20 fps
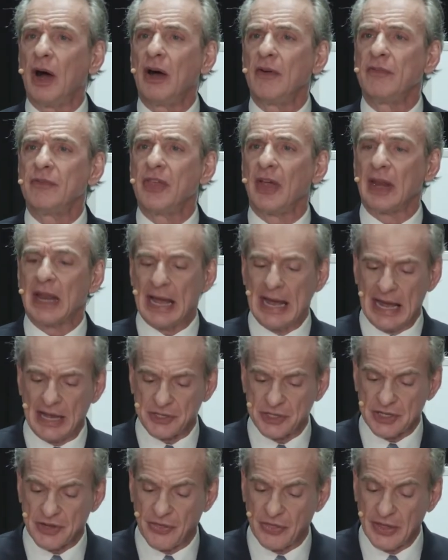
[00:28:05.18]
of the
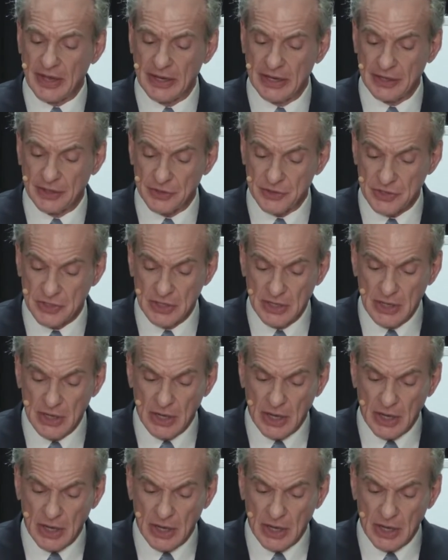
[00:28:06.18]
last things.